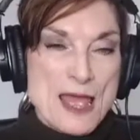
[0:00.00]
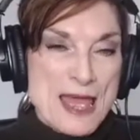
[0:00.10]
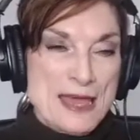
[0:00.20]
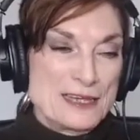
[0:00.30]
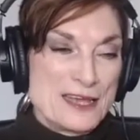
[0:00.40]

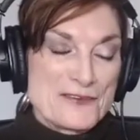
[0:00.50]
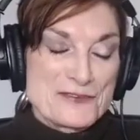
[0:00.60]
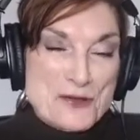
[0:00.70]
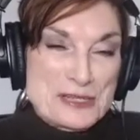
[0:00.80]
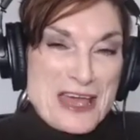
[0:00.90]
And if
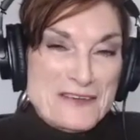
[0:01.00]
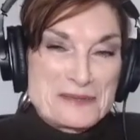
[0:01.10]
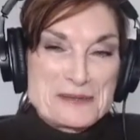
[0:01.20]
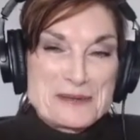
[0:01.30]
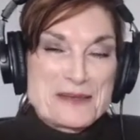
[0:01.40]
you have
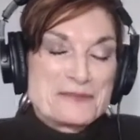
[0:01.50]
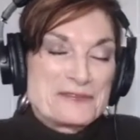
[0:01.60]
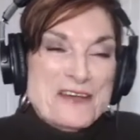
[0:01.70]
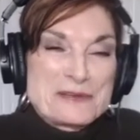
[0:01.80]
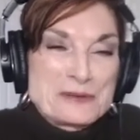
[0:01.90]

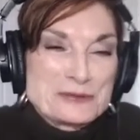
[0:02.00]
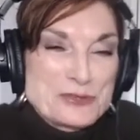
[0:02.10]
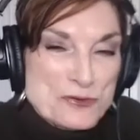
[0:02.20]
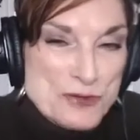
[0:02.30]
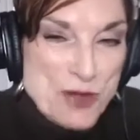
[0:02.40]
people who
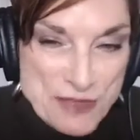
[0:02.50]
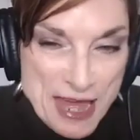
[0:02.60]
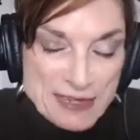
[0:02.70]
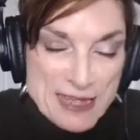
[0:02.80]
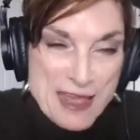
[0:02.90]
don't know
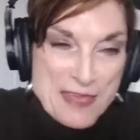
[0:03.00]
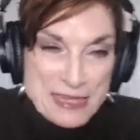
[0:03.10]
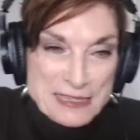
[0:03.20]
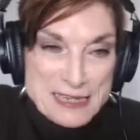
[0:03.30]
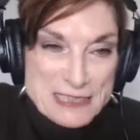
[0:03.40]
that, they
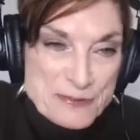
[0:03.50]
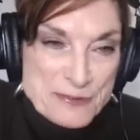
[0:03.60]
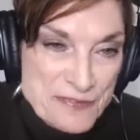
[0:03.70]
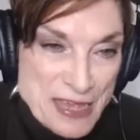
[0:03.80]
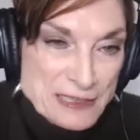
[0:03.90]
could end up
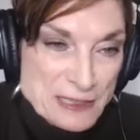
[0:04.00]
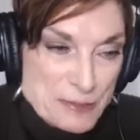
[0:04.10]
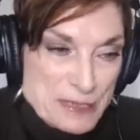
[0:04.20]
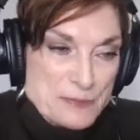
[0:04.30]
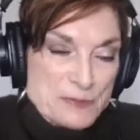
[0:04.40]
offending
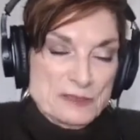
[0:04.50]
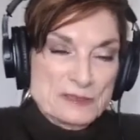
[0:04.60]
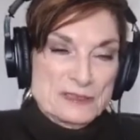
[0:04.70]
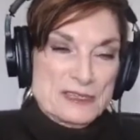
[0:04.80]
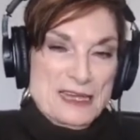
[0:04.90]

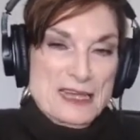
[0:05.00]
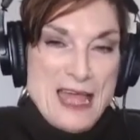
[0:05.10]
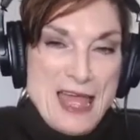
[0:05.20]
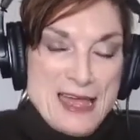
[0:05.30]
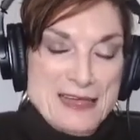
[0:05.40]
people,
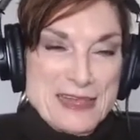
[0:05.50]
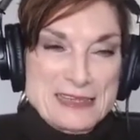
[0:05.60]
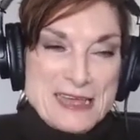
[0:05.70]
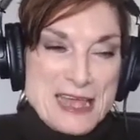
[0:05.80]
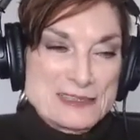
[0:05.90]
and they
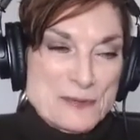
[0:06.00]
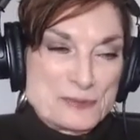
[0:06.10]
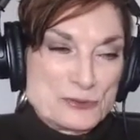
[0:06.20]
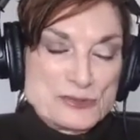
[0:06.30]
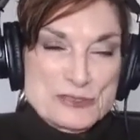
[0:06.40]
could end up
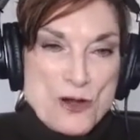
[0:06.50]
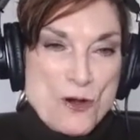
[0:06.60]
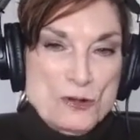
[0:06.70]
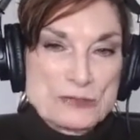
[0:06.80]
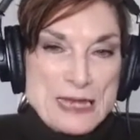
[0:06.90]
losing a
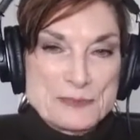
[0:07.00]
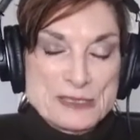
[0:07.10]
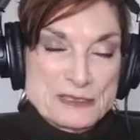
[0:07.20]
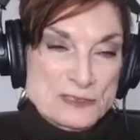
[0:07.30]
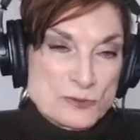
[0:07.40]
whole lot of
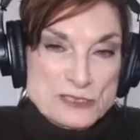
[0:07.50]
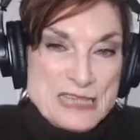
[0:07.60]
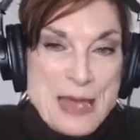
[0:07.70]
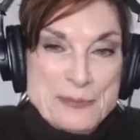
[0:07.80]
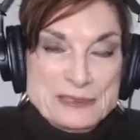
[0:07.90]
business, which has
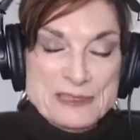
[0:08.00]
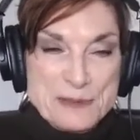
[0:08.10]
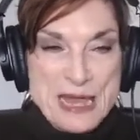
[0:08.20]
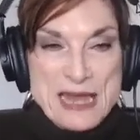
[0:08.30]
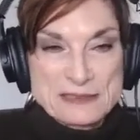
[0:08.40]
happened in the
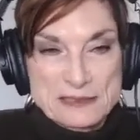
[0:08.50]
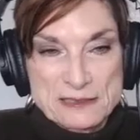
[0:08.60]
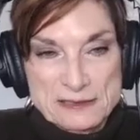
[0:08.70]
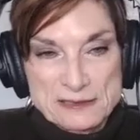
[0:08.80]
past.